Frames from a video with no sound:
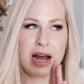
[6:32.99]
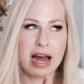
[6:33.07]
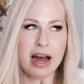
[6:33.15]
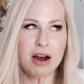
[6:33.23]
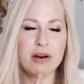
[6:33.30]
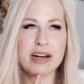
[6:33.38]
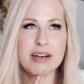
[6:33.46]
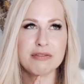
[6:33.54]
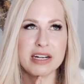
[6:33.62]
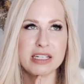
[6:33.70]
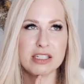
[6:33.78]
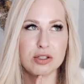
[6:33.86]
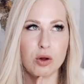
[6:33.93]
I
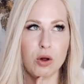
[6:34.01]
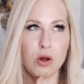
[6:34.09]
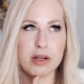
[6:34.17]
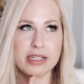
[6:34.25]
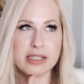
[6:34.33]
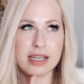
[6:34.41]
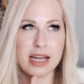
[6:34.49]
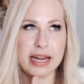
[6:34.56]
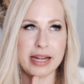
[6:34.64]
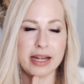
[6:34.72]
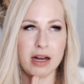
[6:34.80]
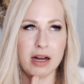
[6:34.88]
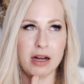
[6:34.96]
define soul is like